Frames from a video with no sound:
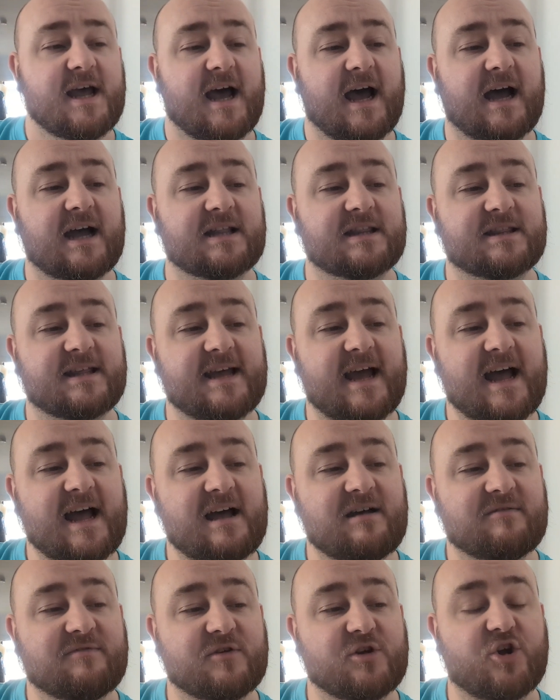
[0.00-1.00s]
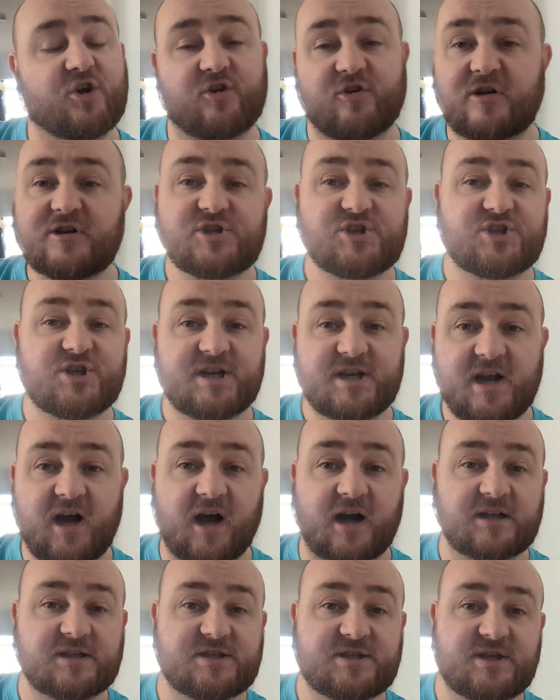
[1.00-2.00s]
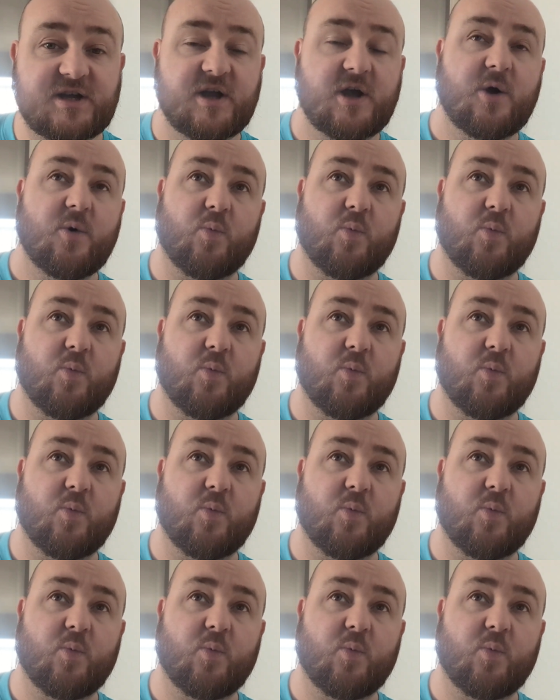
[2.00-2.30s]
And they have Crunchy Nut,